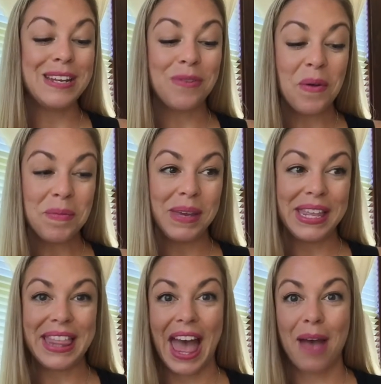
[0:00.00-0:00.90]
he told
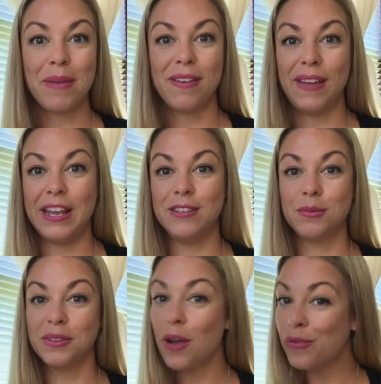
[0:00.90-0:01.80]
me that my
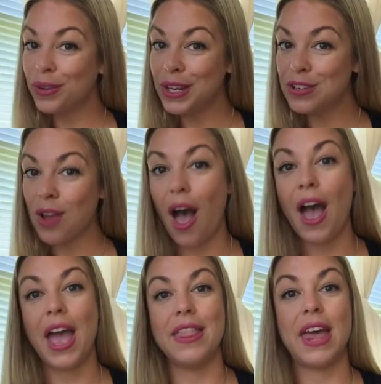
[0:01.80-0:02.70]
veins were definitely
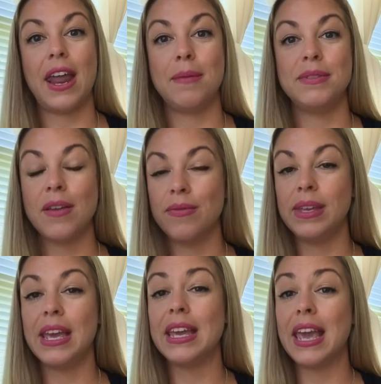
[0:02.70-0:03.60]
shot and that I'm
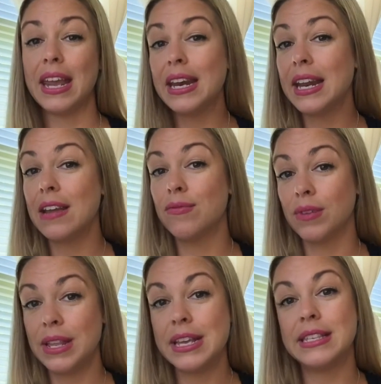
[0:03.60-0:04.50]
definitely a candidate
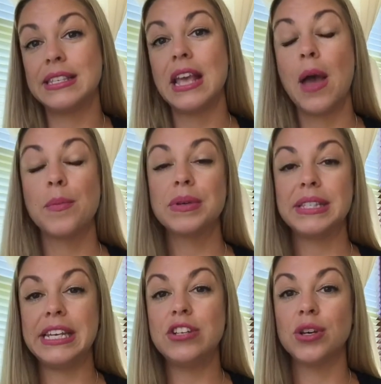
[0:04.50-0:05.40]
for this
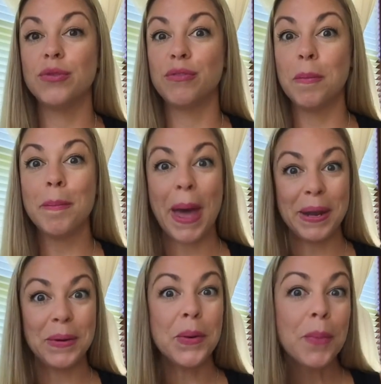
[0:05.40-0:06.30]
procedure for
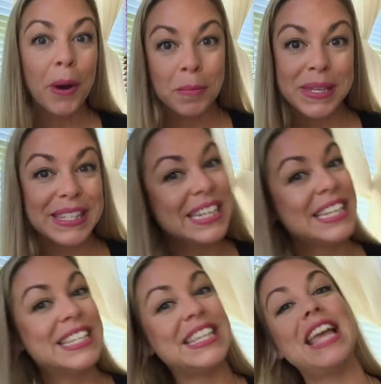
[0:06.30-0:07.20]
medical
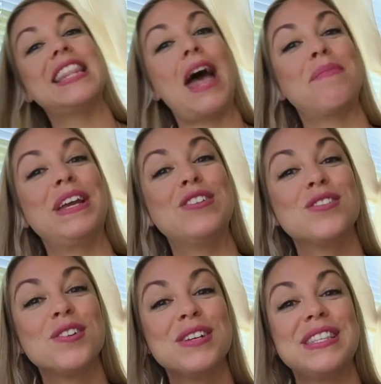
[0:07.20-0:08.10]
purposes, and that my
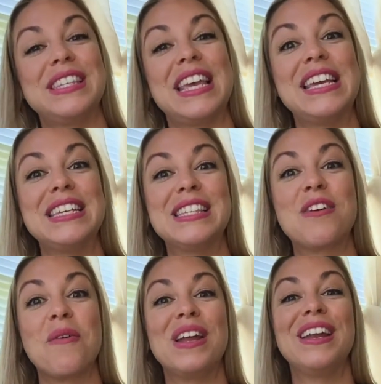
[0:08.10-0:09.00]
insurance is
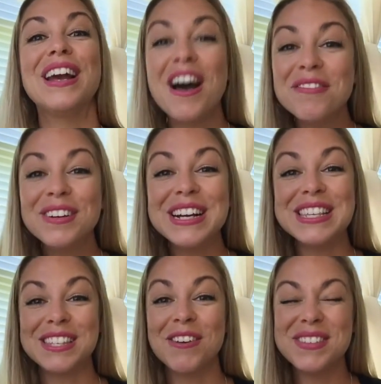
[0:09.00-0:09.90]
going to cover
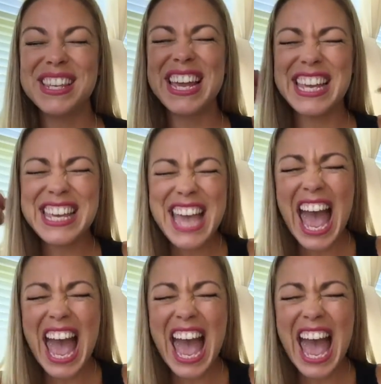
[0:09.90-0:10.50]
it. So I was like, yay!